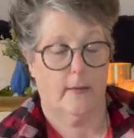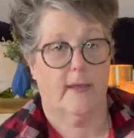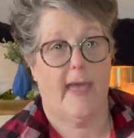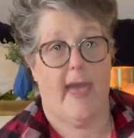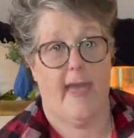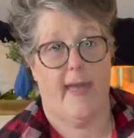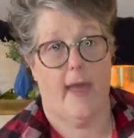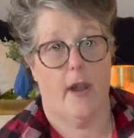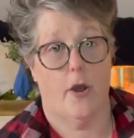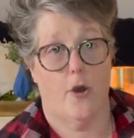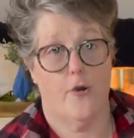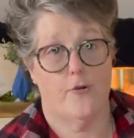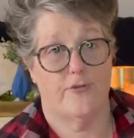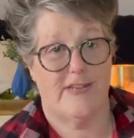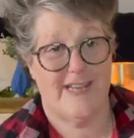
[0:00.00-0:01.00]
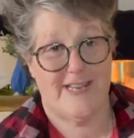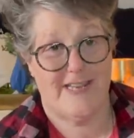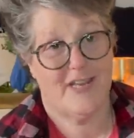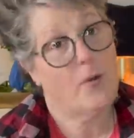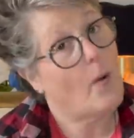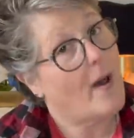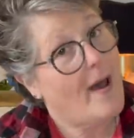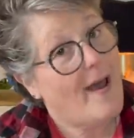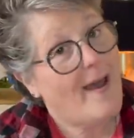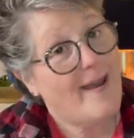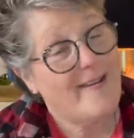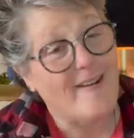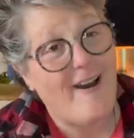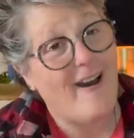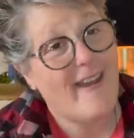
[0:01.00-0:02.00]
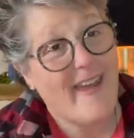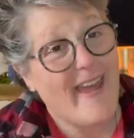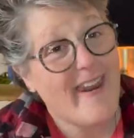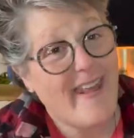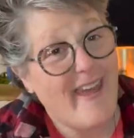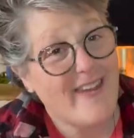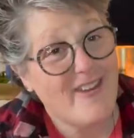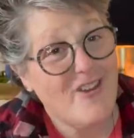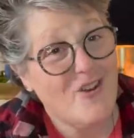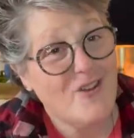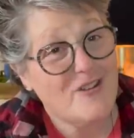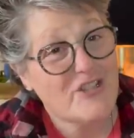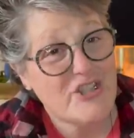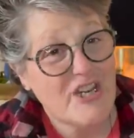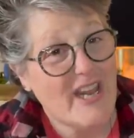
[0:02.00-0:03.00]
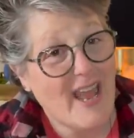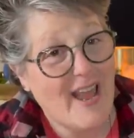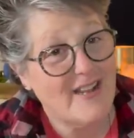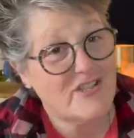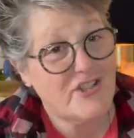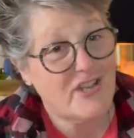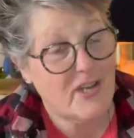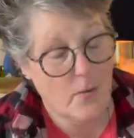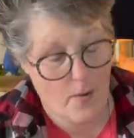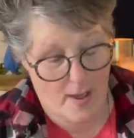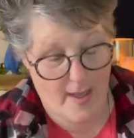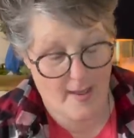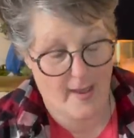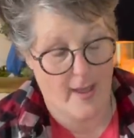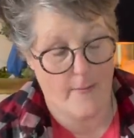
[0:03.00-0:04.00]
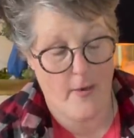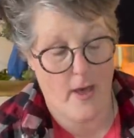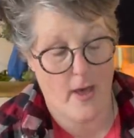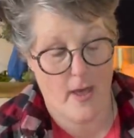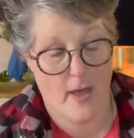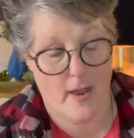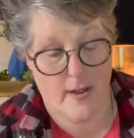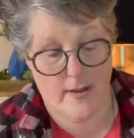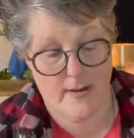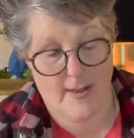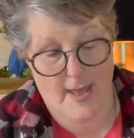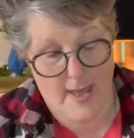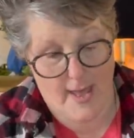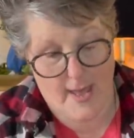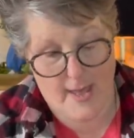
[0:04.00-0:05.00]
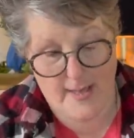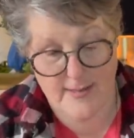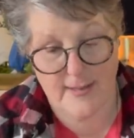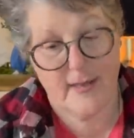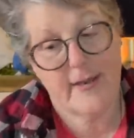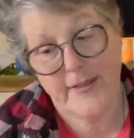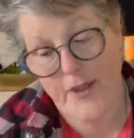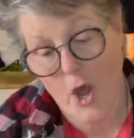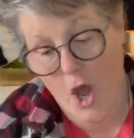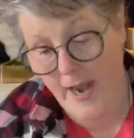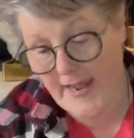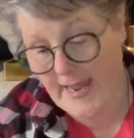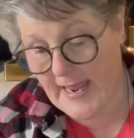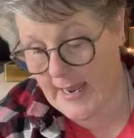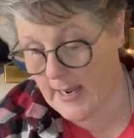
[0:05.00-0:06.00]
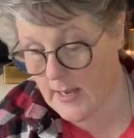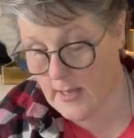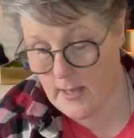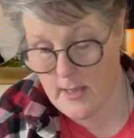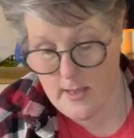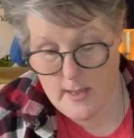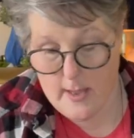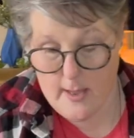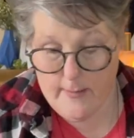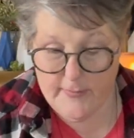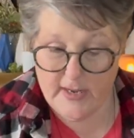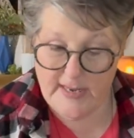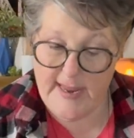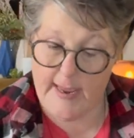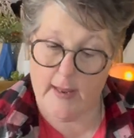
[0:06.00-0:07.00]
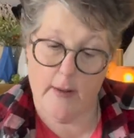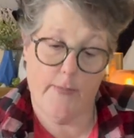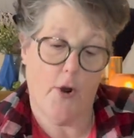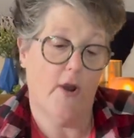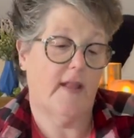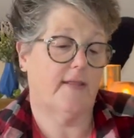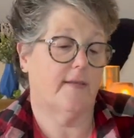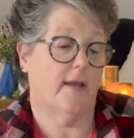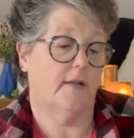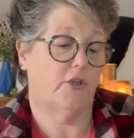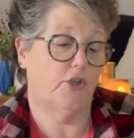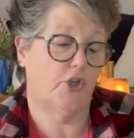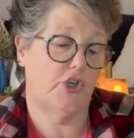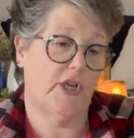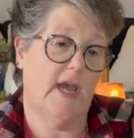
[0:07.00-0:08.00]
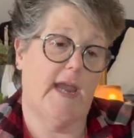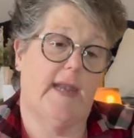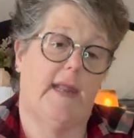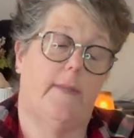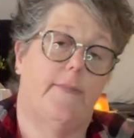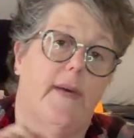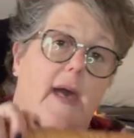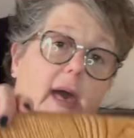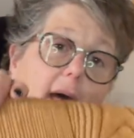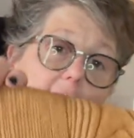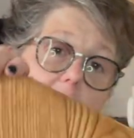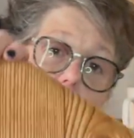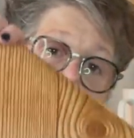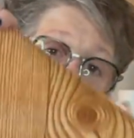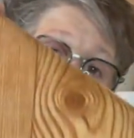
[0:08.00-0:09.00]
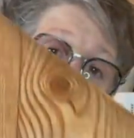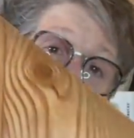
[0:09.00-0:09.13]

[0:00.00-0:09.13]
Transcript: K-N-O-T-T-Y, not N-A-U-G-H-T-Y. Come on, guys. Naughty. I'm going to take it apart. It's not too shiny, but look